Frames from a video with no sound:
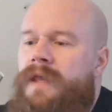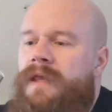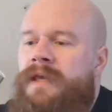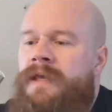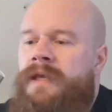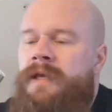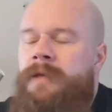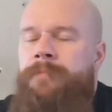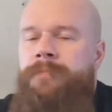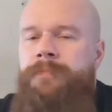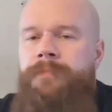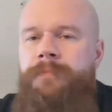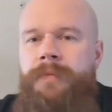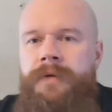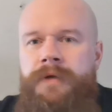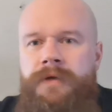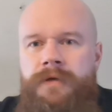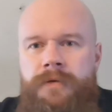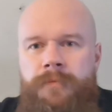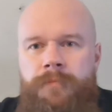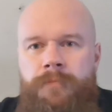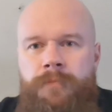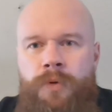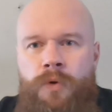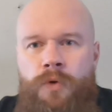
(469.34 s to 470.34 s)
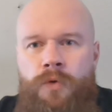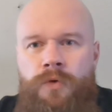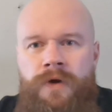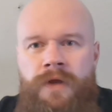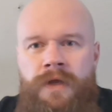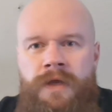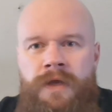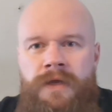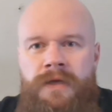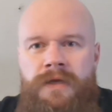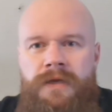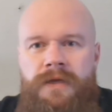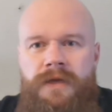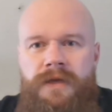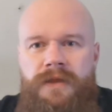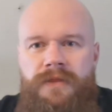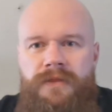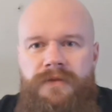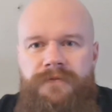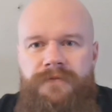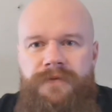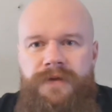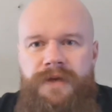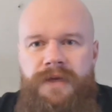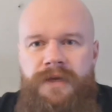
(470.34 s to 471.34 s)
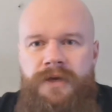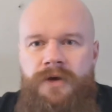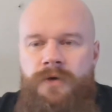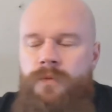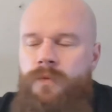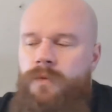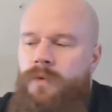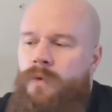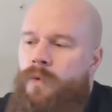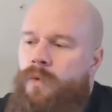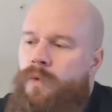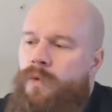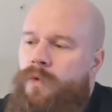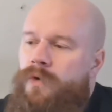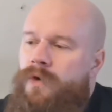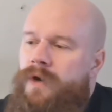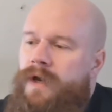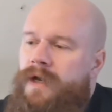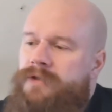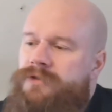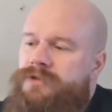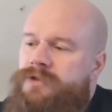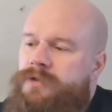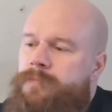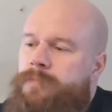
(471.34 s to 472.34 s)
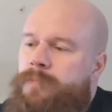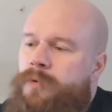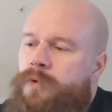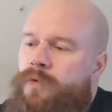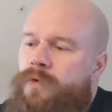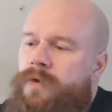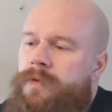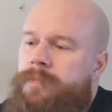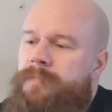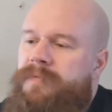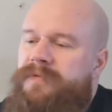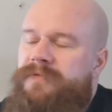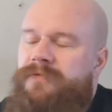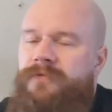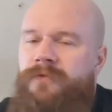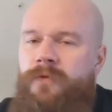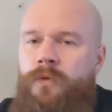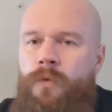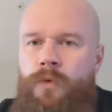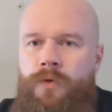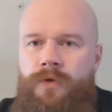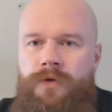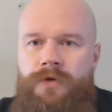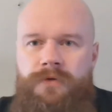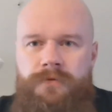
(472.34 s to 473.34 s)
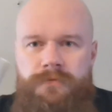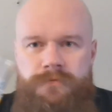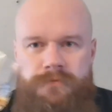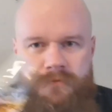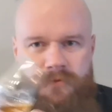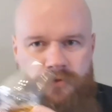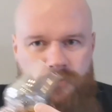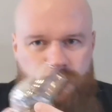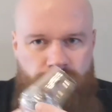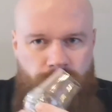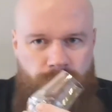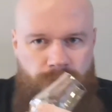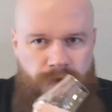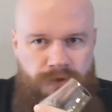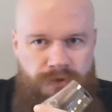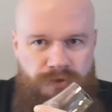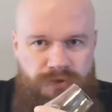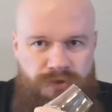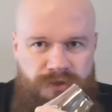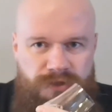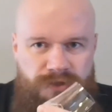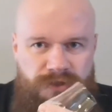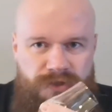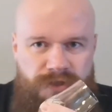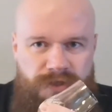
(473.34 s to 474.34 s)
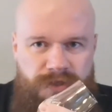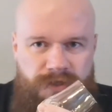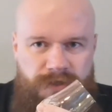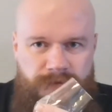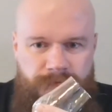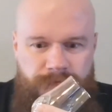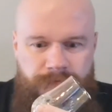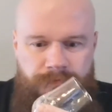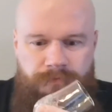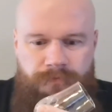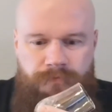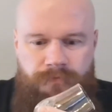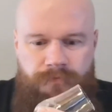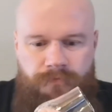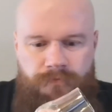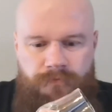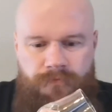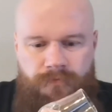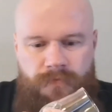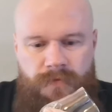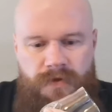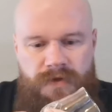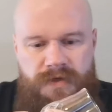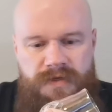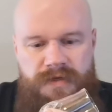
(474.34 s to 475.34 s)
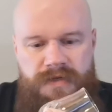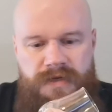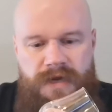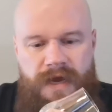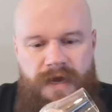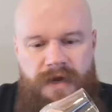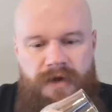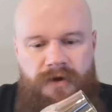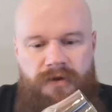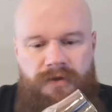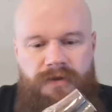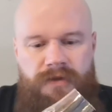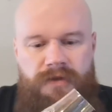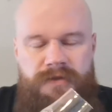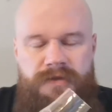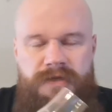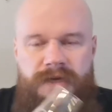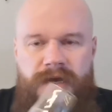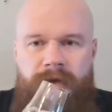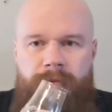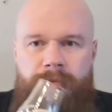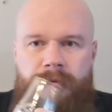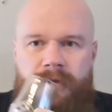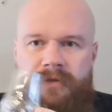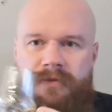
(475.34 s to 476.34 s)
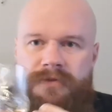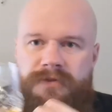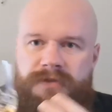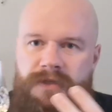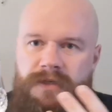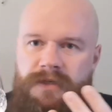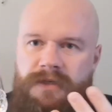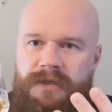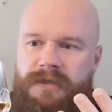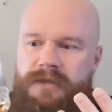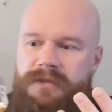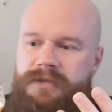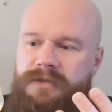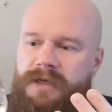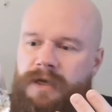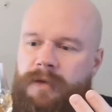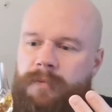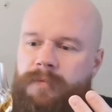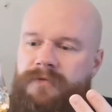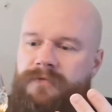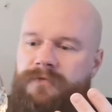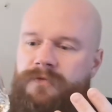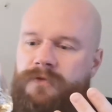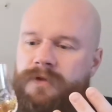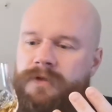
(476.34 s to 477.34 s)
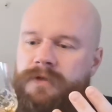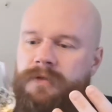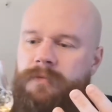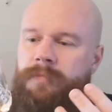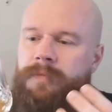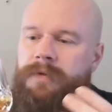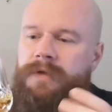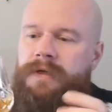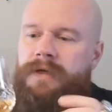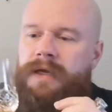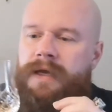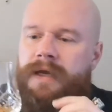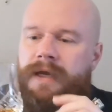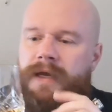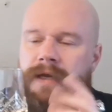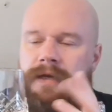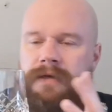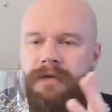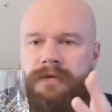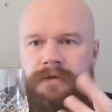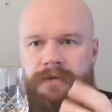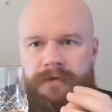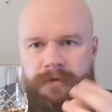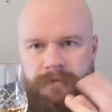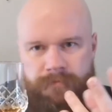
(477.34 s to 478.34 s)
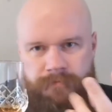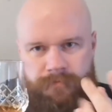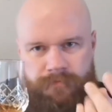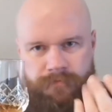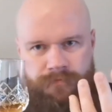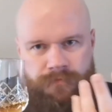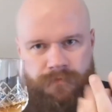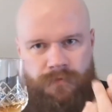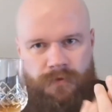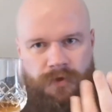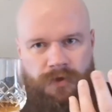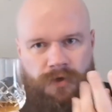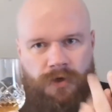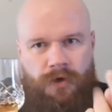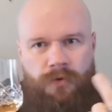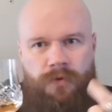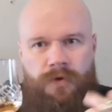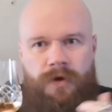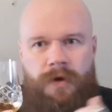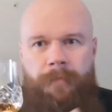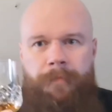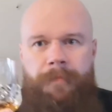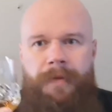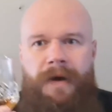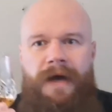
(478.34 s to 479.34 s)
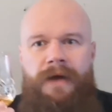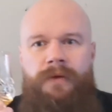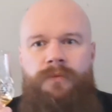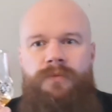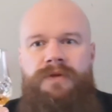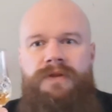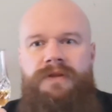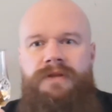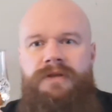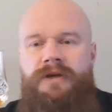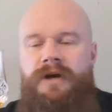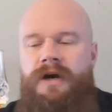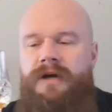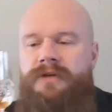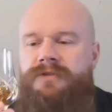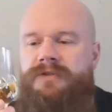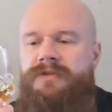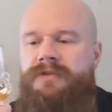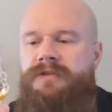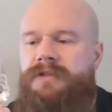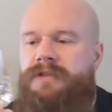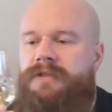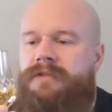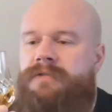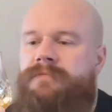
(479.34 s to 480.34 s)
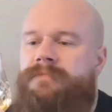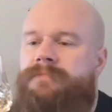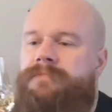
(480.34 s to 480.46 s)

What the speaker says: keep pouring it in the video, or I should pour it before, so it could just stand on the table, sit on the table for a little bit, and, you know, combine with the oxygen.